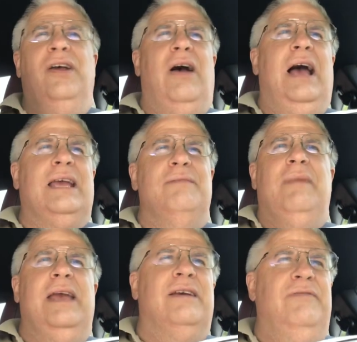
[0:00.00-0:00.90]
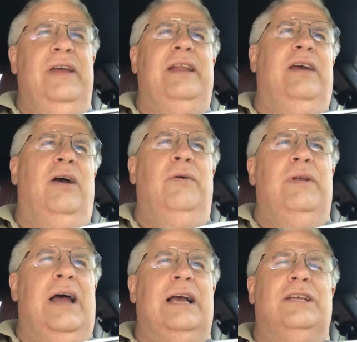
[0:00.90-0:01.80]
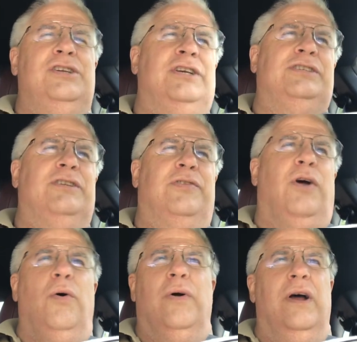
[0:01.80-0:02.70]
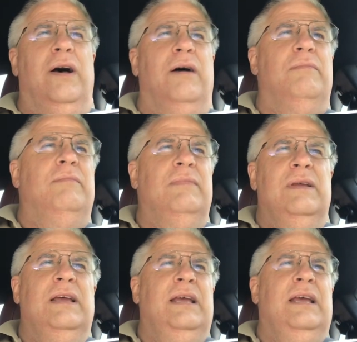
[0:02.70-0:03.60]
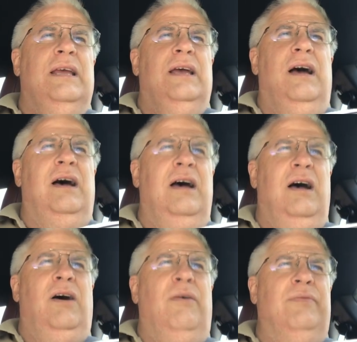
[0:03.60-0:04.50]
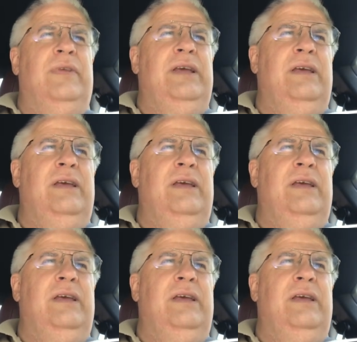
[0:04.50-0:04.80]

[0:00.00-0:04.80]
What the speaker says: I can make a video and I can just throw it up on